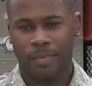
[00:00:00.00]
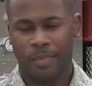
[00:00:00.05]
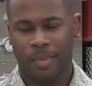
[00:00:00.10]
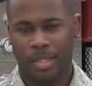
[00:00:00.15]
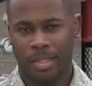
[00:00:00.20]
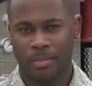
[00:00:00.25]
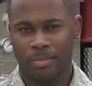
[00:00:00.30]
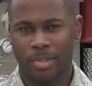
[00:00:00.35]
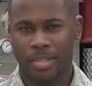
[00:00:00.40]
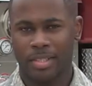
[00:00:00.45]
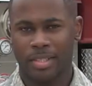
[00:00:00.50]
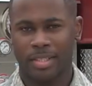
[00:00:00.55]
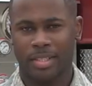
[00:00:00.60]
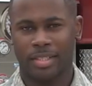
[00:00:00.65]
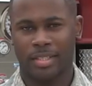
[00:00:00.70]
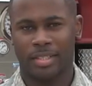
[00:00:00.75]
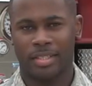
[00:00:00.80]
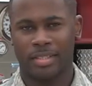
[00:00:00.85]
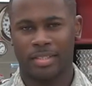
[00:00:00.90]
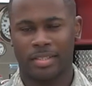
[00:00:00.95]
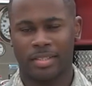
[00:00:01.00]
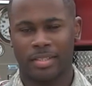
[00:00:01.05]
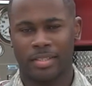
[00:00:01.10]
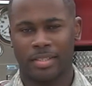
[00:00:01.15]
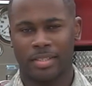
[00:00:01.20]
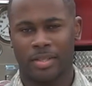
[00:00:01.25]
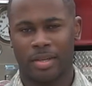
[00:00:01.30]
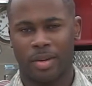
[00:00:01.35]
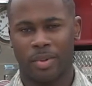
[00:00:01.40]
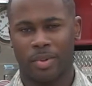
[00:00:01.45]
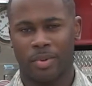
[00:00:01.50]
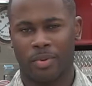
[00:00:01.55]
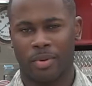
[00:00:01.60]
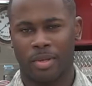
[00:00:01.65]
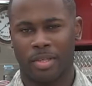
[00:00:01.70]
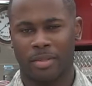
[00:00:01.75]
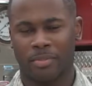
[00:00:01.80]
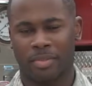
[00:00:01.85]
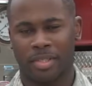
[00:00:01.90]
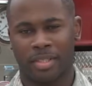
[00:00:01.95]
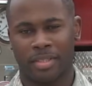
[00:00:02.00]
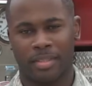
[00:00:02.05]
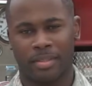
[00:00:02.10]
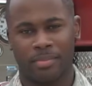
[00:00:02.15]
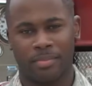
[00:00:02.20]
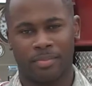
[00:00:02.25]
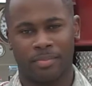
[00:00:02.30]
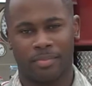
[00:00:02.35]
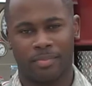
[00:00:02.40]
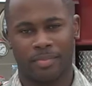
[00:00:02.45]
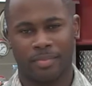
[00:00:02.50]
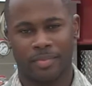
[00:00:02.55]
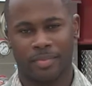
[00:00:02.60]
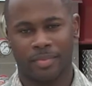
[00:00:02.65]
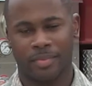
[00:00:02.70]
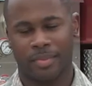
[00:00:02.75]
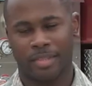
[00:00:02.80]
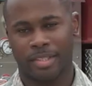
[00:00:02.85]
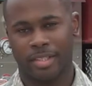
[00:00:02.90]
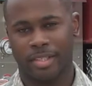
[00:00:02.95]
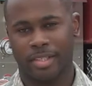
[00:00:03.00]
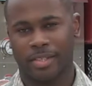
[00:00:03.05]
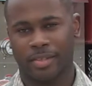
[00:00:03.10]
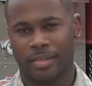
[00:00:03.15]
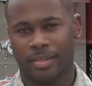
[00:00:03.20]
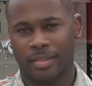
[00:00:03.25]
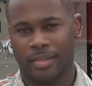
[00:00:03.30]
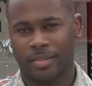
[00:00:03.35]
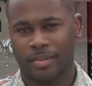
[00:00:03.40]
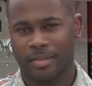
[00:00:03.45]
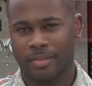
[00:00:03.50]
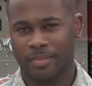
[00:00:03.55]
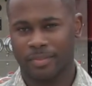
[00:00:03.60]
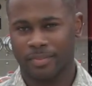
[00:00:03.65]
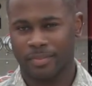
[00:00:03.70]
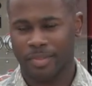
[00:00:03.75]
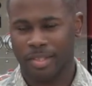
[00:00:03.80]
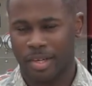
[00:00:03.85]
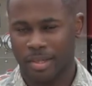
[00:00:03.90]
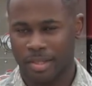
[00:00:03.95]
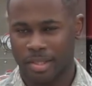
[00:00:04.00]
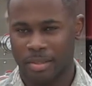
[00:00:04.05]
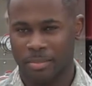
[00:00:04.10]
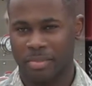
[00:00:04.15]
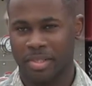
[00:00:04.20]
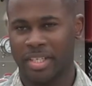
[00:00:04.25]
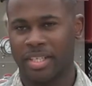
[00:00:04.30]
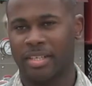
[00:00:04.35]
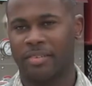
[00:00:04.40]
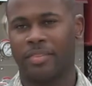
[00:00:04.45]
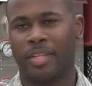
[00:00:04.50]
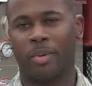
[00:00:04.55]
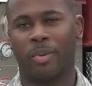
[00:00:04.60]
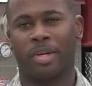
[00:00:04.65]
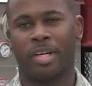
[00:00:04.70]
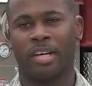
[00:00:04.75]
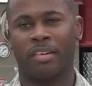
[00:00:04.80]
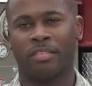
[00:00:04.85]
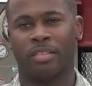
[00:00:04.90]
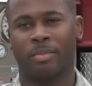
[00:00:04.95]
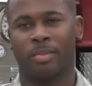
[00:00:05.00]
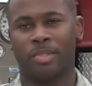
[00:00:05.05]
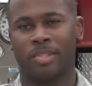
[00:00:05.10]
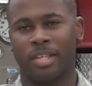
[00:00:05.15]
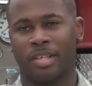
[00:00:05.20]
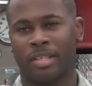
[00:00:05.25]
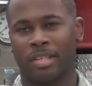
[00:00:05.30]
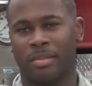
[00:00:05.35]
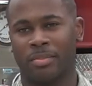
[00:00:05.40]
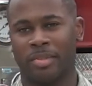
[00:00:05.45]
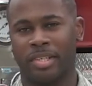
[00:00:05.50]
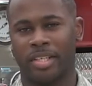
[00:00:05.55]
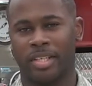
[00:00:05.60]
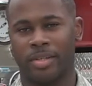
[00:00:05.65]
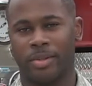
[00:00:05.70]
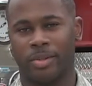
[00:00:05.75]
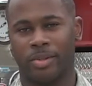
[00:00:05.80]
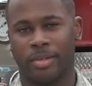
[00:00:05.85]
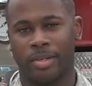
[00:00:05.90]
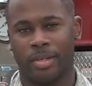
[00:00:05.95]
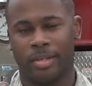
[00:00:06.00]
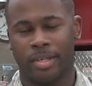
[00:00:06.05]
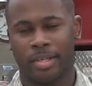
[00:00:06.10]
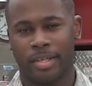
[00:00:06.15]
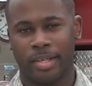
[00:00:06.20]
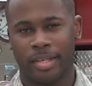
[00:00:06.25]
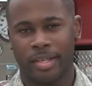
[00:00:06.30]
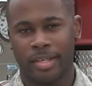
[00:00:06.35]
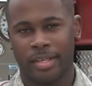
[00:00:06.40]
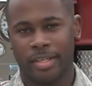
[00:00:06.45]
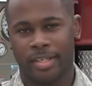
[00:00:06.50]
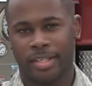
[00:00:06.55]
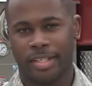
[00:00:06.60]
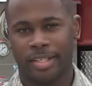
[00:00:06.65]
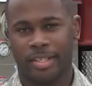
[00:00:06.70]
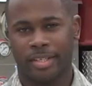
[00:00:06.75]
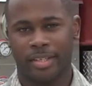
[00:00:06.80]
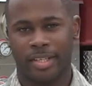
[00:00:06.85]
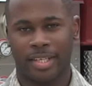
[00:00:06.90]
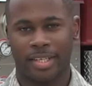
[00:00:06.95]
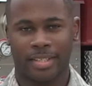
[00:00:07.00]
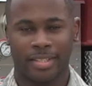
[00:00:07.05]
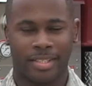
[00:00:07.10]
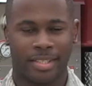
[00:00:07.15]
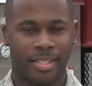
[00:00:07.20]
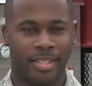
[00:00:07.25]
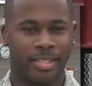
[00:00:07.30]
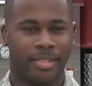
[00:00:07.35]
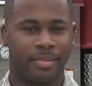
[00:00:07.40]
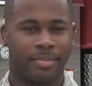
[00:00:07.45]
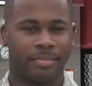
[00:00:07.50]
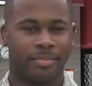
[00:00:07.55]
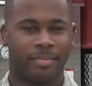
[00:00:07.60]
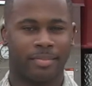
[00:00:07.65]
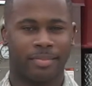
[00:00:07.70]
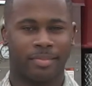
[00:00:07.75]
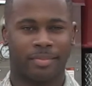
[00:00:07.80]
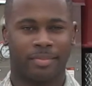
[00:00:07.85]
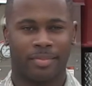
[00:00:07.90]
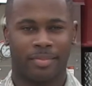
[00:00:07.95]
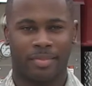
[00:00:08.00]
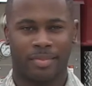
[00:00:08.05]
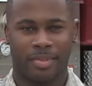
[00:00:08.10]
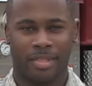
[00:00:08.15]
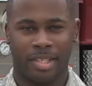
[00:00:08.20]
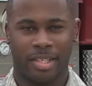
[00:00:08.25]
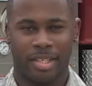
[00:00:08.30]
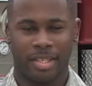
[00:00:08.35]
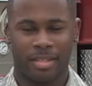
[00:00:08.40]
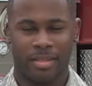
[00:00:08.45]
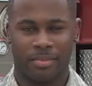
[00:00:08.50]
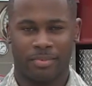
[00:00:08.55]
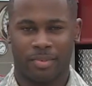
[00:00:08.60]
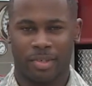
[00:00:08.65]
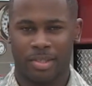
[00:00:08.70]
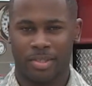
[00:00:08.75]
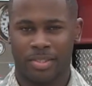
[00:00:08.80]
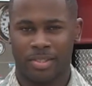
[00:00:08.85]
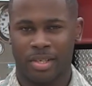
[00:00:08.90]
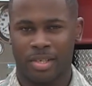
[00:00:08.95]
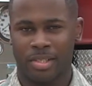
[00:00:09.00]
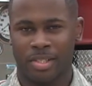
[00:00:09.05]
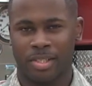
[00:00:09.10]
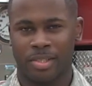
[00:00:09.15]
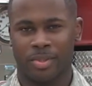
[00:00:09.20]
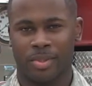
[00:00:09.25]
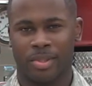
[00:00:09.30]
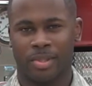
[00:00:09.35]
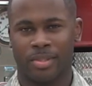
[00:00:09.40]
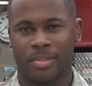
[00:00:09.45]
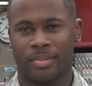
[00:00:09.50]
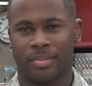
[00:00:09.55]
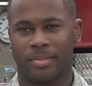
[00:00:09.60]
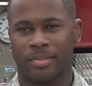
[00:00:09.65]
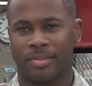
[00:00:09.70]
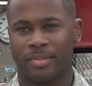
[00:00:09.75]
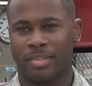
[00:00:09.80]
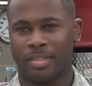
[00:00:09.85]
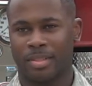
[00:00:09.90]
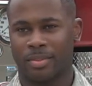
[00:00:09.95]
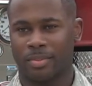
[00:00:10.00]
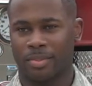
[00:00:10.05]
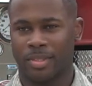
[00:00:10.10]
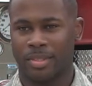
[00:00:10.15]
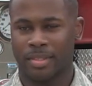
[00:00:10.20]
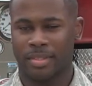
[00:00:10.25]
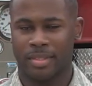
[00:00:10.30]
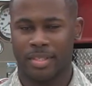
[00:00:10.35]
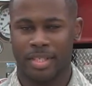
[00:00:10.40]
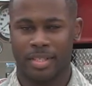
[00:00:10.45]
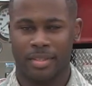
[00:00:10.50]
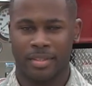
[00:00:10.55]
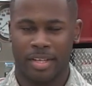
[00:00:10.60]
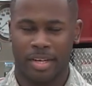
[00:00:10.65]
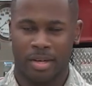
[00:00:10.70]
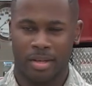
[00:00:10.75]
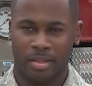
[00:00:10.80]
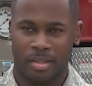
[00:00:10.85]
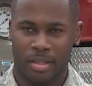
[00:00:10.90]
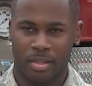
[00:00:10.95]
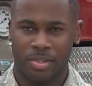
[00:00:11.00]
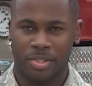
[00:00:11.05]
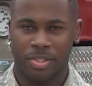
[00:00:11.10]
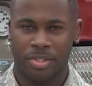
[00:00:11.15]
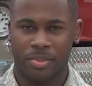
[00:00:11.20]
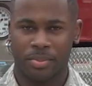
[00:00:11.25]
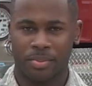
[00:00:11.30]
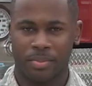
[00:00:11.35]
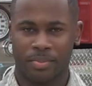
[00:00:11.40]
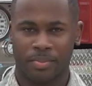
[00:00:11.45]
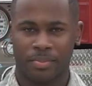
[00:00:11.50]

Well, I'm pretty good at listening, so I would recommend them, you know, talking to me if they were comfortable talking to me or, you know, like I said, uh, the first sergeant or someone that they're close to.